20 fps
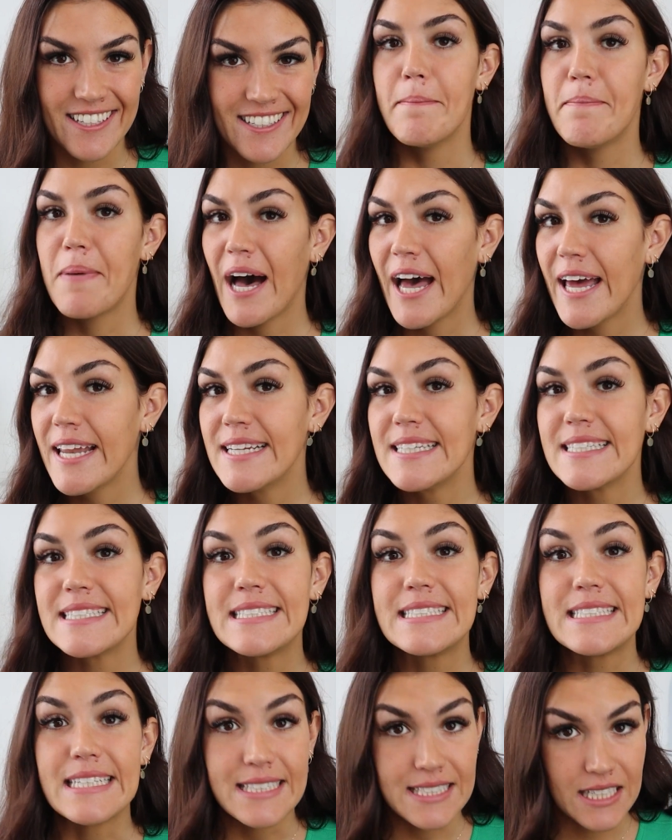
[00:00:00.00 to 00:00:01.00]
But
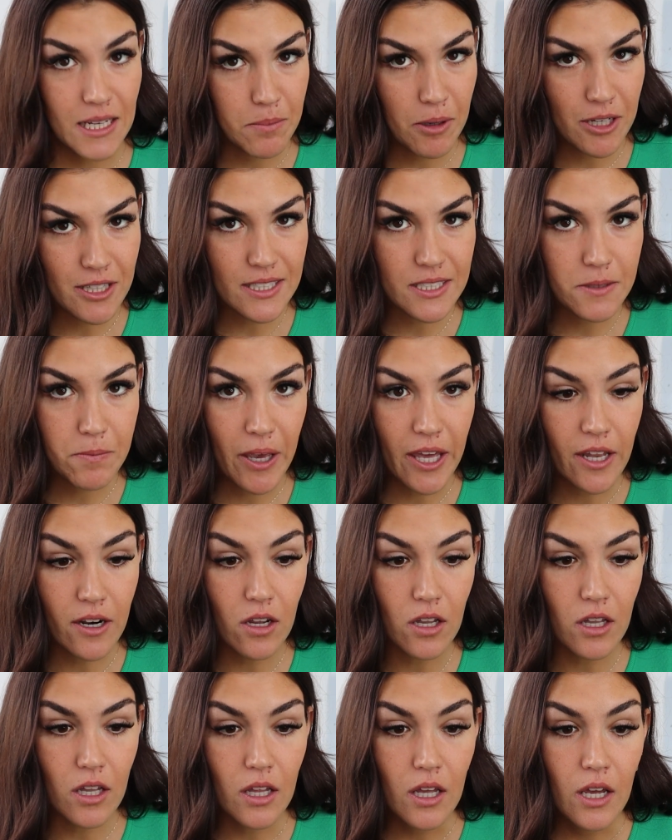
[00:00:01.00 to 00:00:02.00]
since I bought this
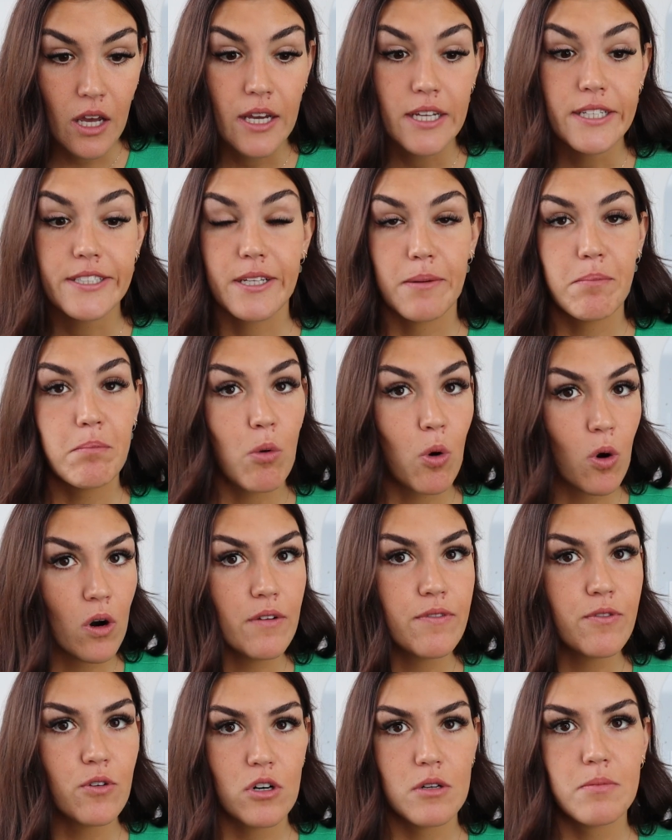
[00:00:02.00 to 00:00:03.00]
panel, some
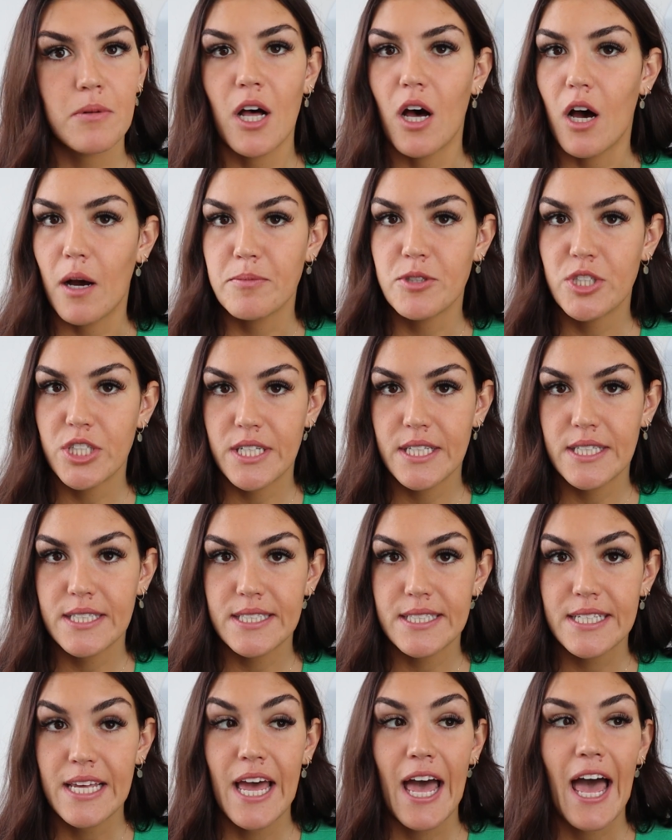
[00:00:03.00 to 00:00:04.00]
more affordable
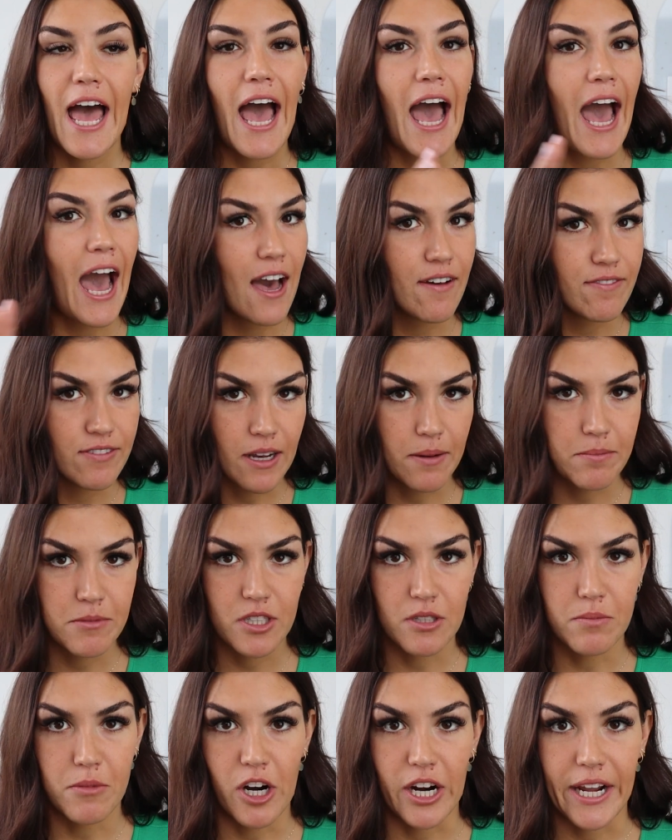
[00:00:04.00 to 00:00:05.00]
options have come
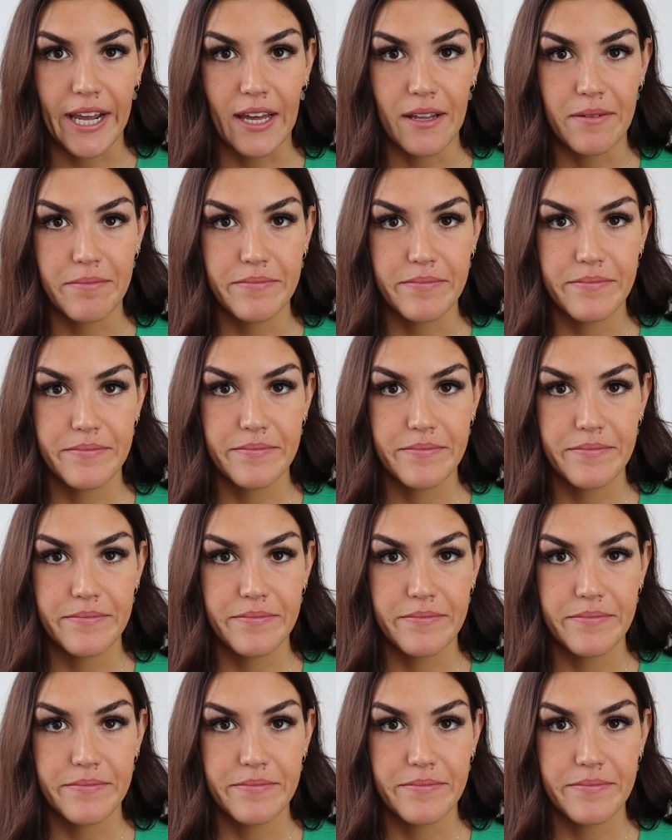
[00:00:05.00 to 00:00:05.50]
to the market.